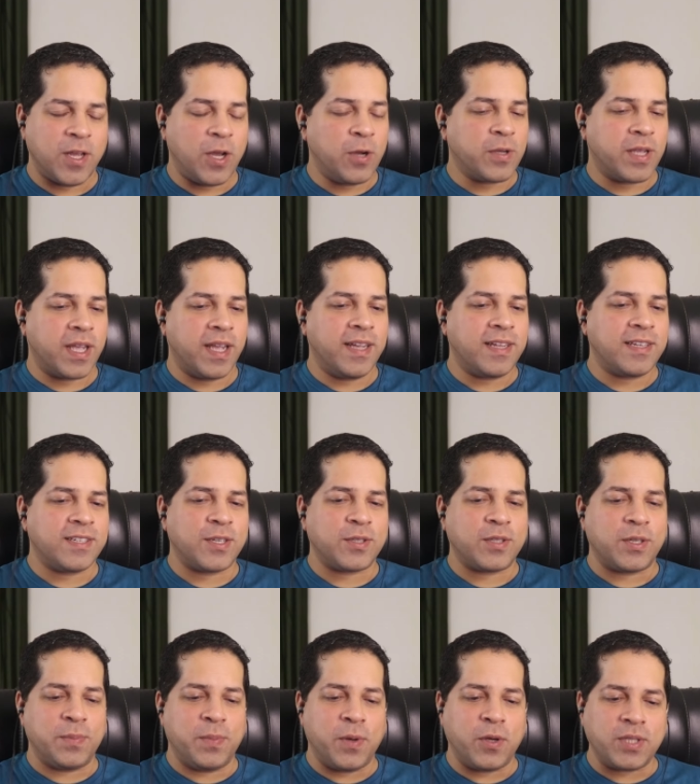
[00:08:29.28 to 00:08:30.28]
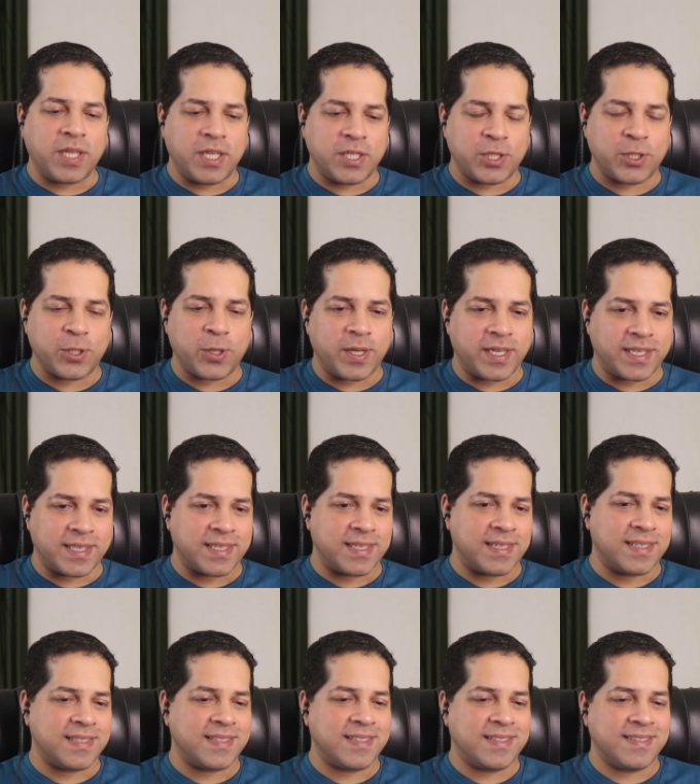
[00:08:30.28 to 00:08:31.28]
Okay, now they're both enjoying
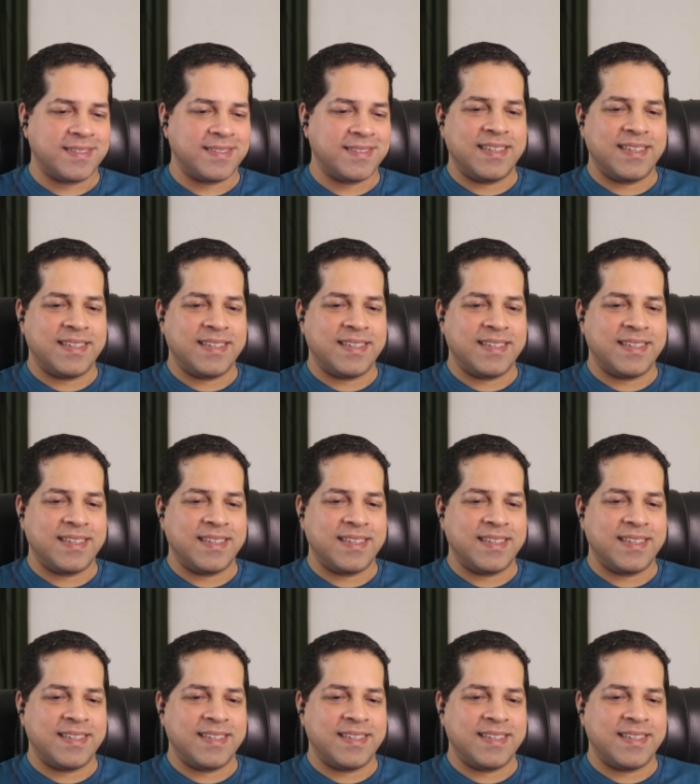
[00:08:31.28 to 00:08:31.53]
this.